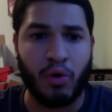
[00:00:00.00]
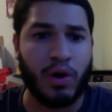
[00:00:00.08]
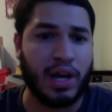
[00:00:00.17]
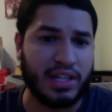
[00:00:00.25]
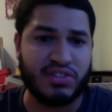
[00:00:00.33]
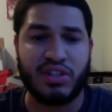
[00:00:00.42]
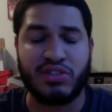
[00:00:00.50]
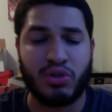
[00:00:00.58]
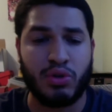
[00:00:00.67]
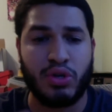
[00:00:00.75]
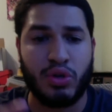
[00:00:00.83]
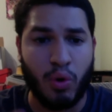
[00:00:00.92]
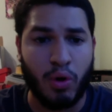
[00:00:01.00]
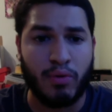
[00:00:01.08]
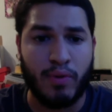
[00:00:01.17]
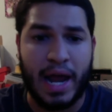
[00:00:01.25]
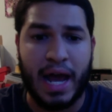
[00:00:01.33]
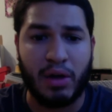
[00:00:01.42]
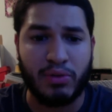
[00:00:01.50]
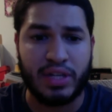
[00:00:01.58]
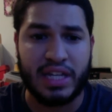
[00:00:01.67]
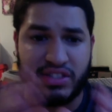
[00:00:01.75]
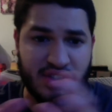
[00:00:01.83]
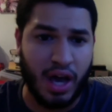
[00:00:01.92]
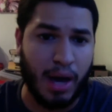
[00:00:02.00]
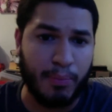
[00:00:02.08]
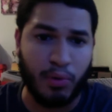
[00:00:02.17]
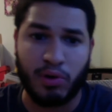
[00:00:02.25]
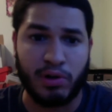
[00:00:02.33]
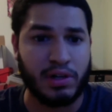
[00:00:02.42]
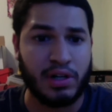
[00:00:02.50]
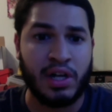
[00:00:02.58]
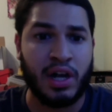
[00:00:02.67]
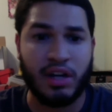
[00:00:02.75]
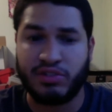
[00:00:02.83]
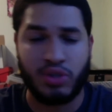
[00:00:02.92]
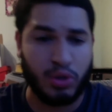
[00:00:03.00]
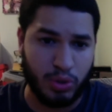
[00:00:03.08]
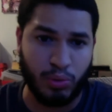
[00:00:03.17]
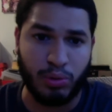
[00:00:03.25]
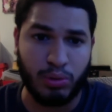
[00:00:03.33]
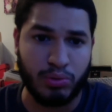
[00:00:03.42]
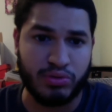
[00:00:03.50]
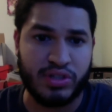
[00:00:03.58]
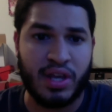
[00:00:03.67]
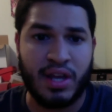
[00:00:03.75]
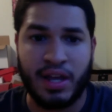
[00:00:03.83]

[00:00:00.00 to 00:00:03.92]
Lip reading: or at least until your round is up, or until you lose.